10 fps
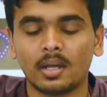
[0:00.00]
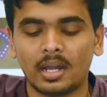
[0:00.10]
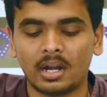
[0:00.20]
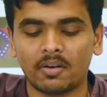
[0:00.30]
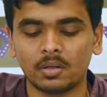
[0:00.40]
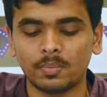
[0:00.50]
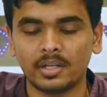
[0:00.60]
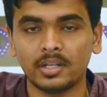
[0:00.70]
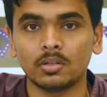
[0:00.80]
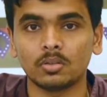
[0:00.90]
and after
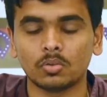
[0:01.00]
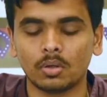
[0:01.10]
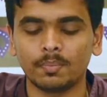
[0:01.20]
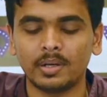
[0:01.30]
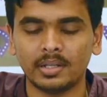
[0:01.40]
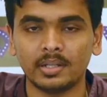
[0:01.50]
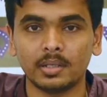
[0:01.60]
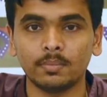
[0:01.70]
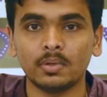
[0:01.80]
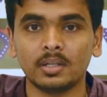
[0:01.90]
meeting
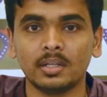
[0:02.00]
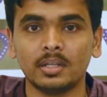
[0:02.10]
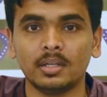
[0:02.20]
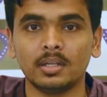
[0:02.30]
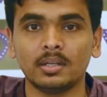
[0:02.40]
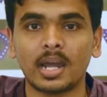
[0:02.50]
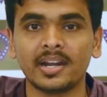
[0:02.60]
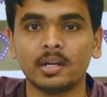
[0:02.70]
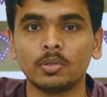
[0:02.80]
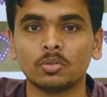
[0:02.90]
him, he
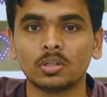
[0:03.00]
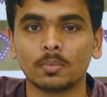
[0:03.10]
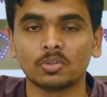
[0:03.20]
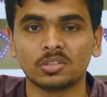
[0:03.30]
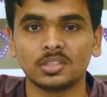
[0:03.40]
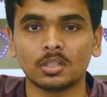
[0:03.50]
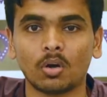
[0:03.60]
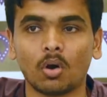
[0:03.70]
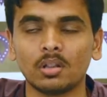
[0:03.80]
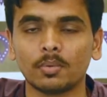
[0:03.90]
guided me through the procedure,
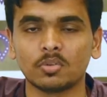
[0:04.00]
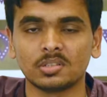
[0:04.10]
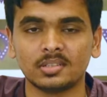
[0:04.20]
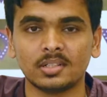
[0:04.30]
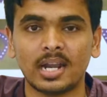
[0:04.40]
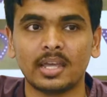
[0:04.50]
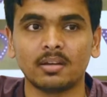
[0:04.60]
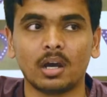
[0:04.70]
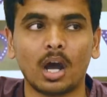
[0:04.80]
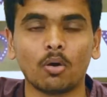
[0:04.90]
all the procedure like
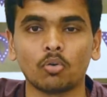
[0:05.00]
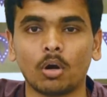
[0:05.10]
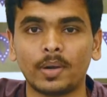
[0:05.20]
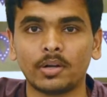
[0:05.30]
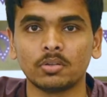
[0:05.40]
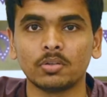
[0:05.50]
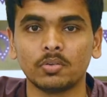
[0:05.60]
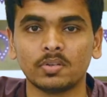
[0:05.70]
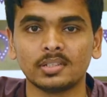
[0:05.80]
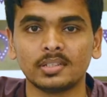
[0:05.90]
how to apply to the
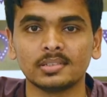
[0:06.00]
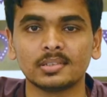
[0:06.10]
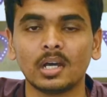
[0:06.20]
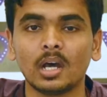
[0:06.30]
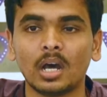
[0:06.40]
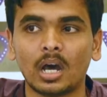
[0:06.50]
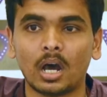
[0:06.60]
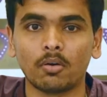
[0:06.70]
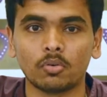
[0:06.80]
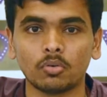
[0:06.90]
universities,
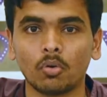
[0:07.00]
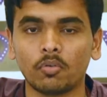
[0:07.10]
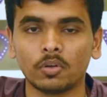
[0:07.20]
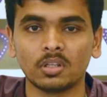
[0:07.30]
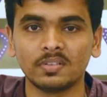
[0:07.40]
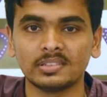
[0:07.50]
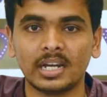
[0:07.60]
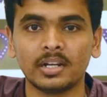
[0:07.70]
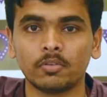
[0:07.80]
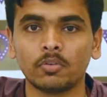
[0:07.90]
how to go for the visa
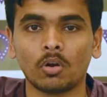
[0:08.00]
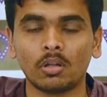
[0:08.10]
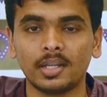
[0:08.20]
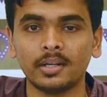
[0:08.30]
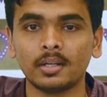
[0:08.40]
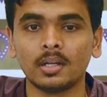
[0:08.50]
interview and all that.